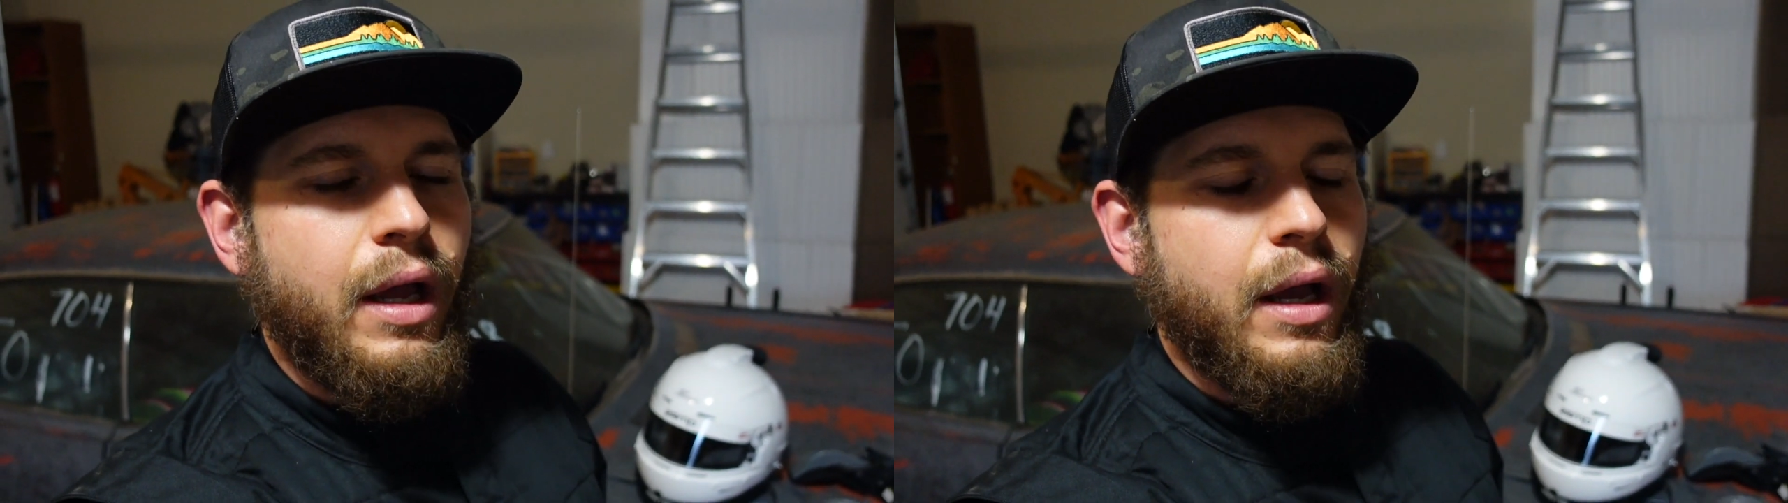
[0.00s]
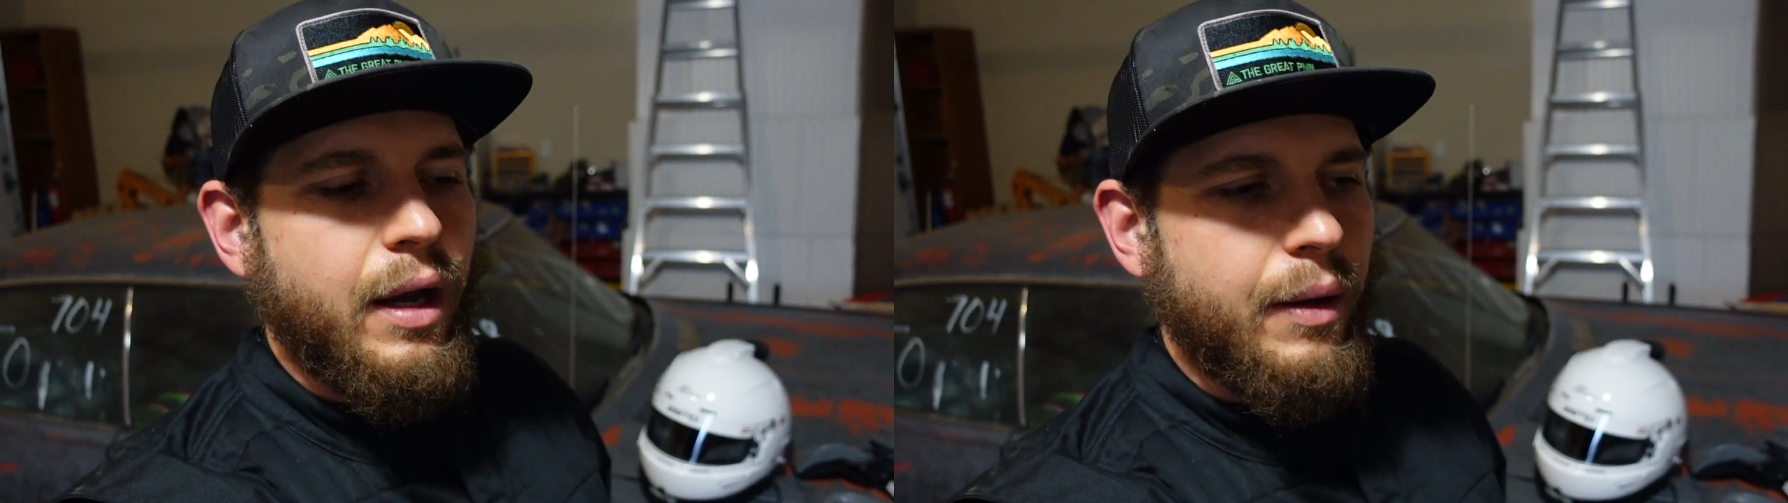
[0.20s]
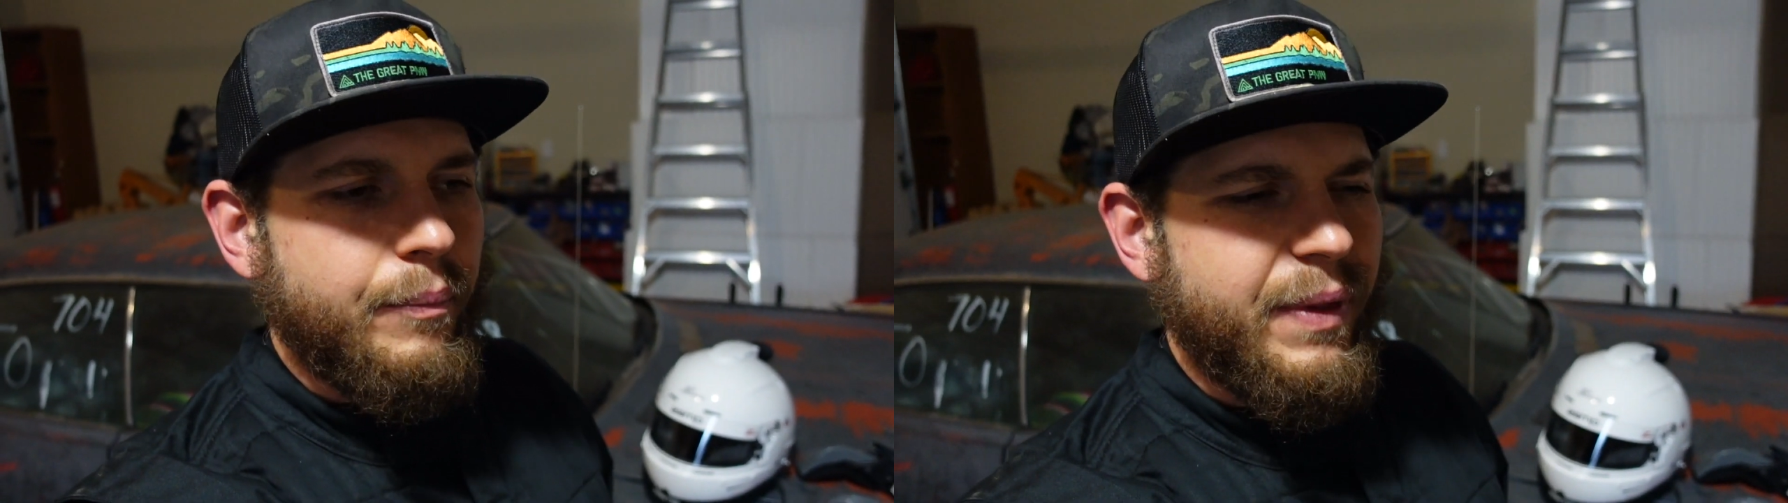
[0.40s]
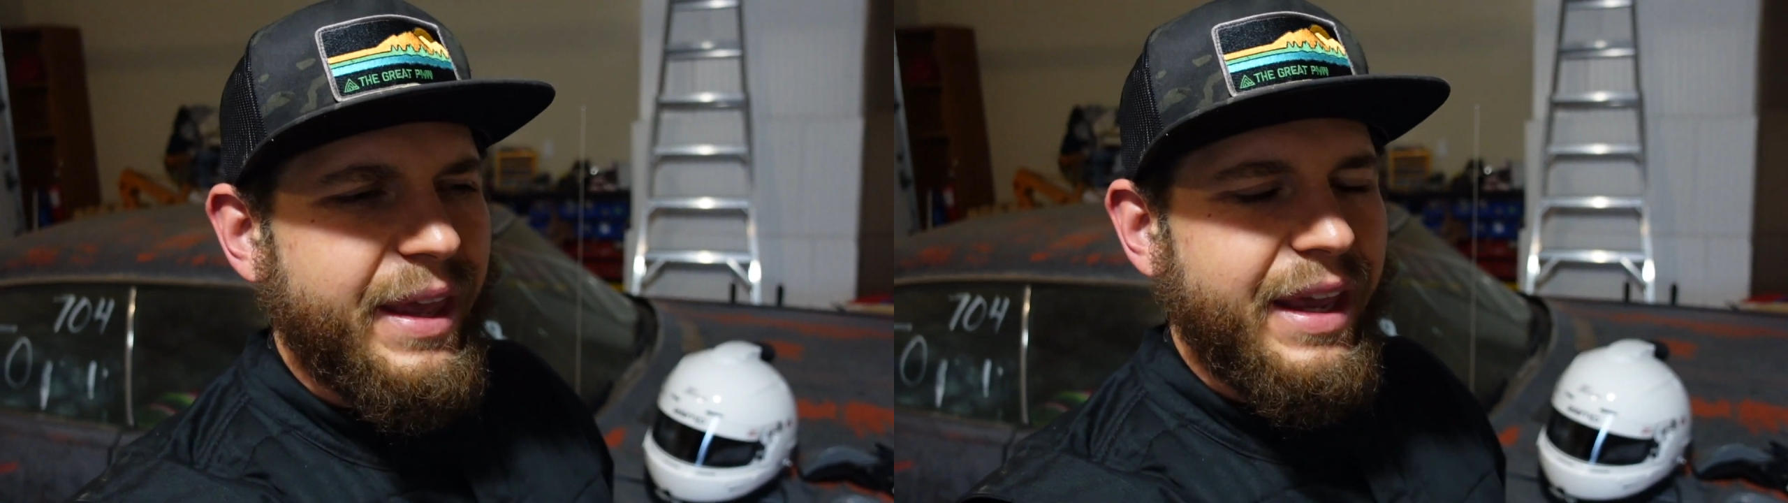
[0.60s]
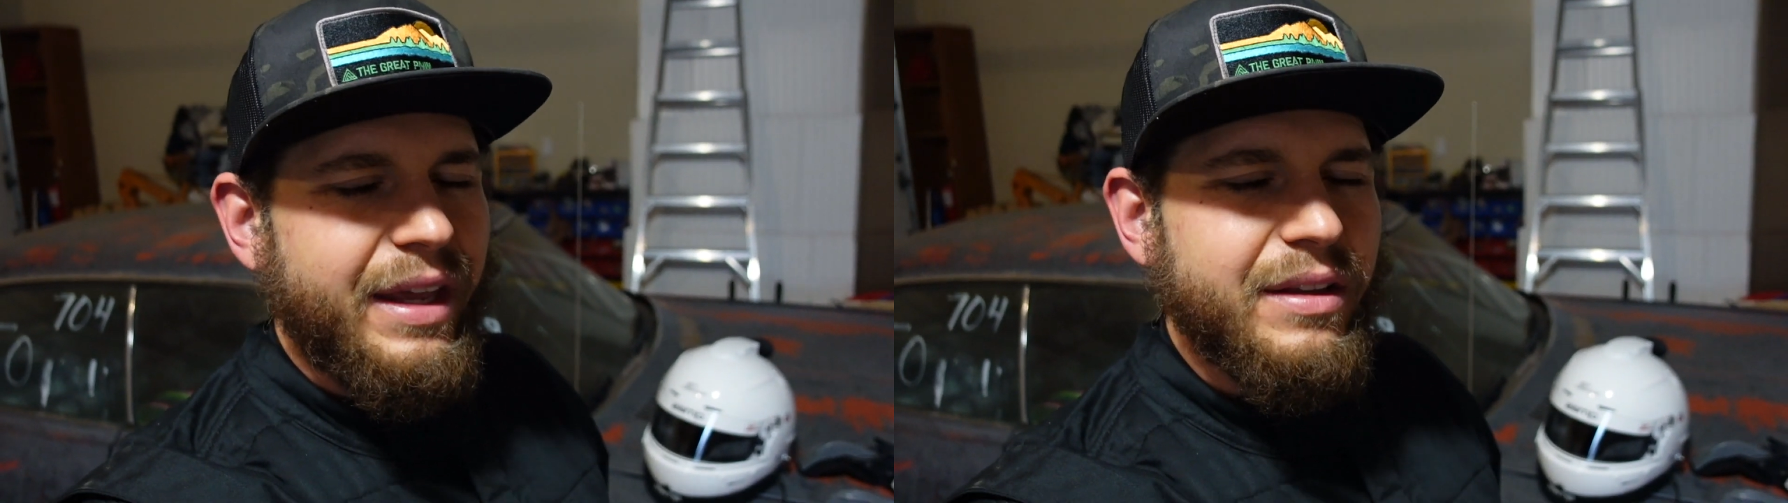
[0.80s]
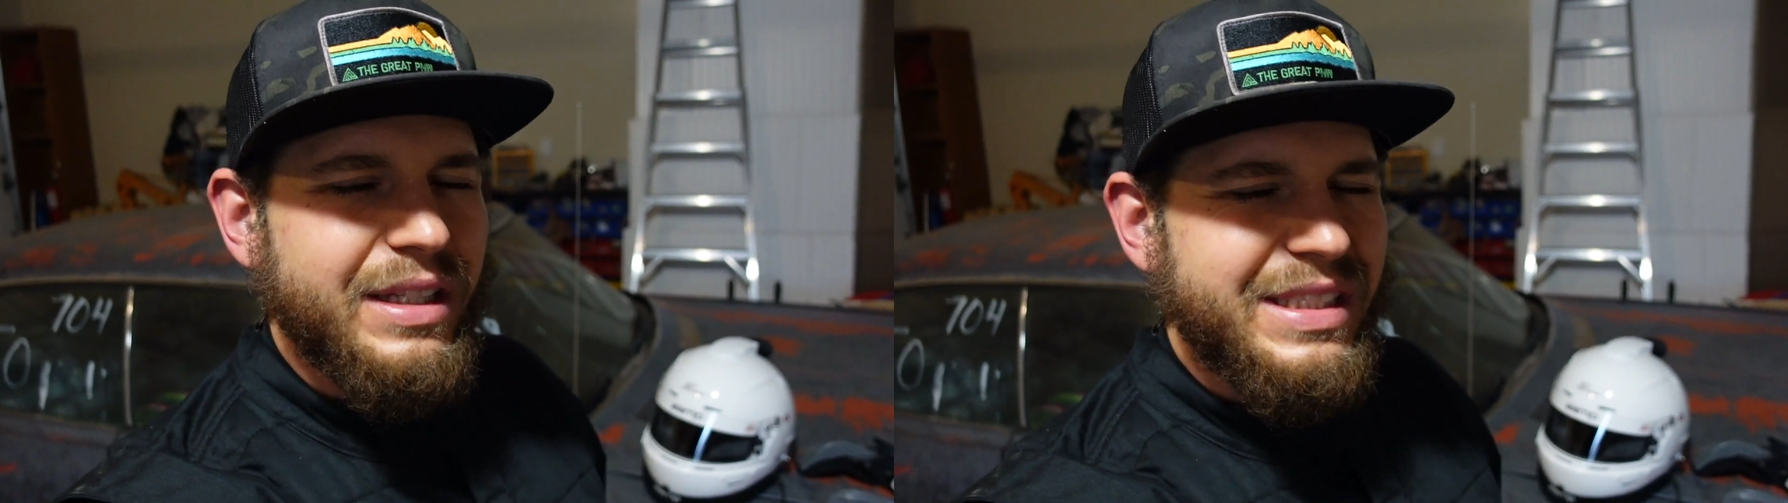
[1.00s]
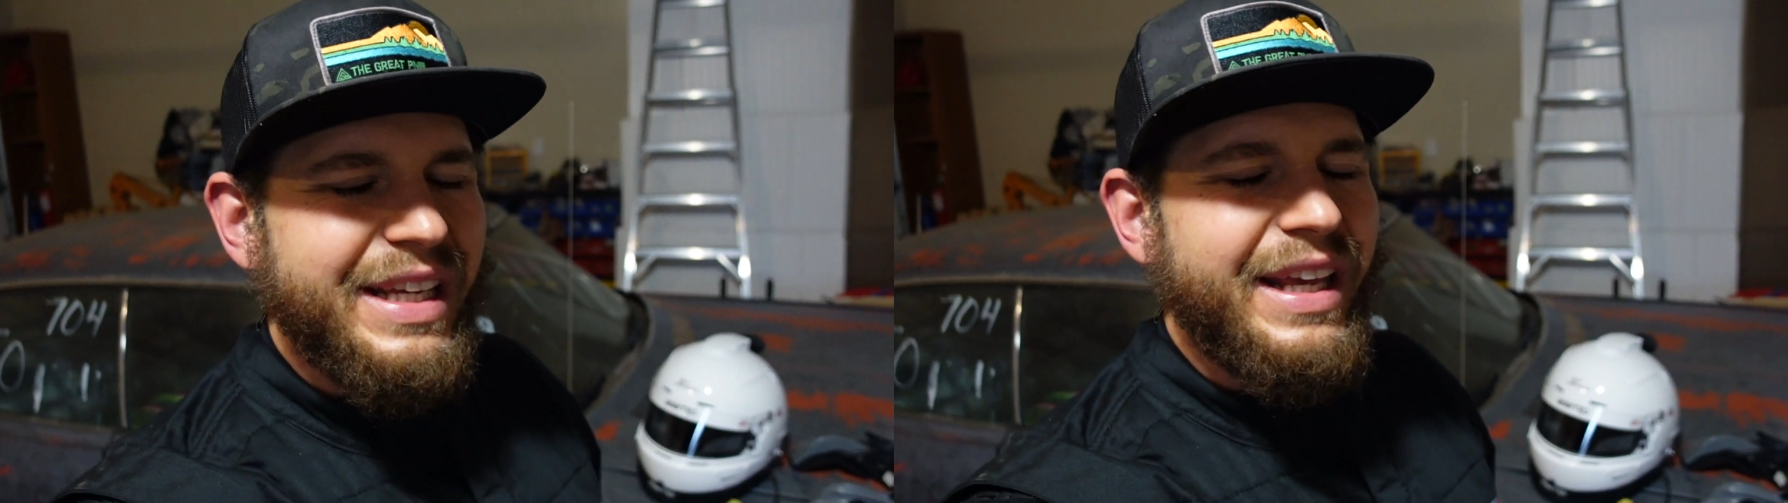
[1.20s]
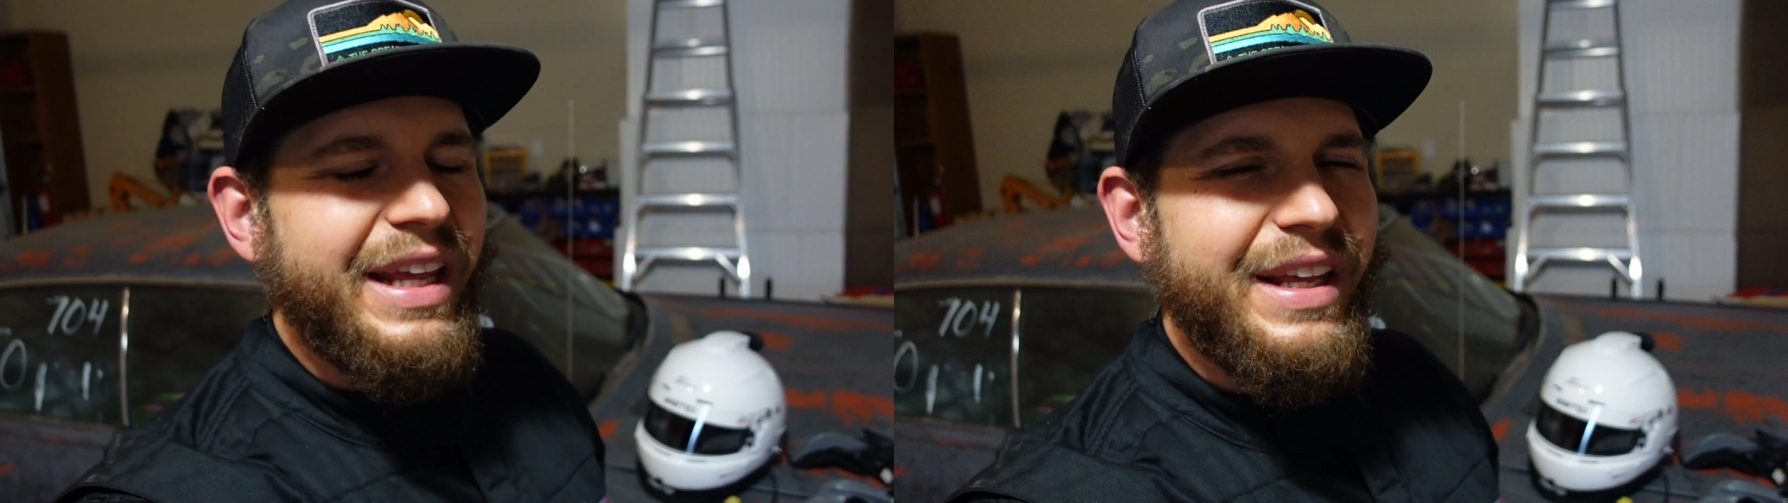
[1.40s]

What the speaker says: And let's get